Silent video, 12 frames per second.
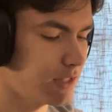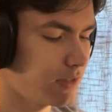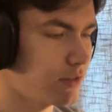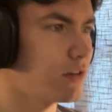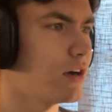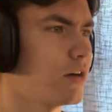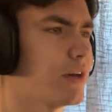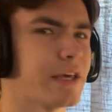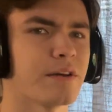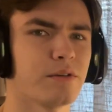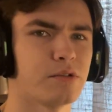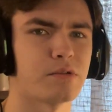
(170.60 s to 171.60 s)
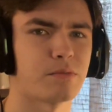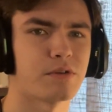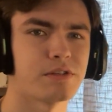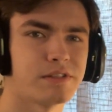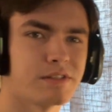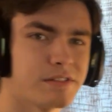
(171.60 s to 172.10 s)
I'll, I'll angle a little
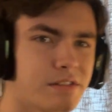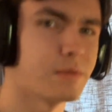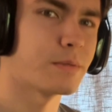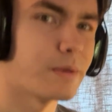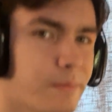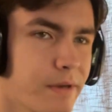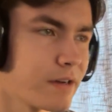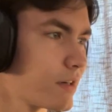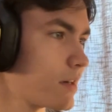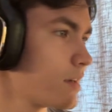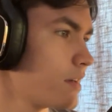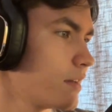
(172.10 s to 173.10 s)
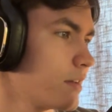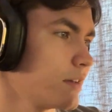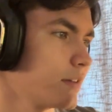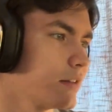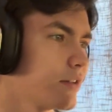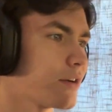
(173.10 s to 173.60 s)
more so you can see me a bit better.
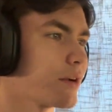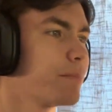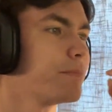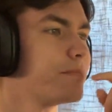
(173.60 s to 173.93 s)
There we go.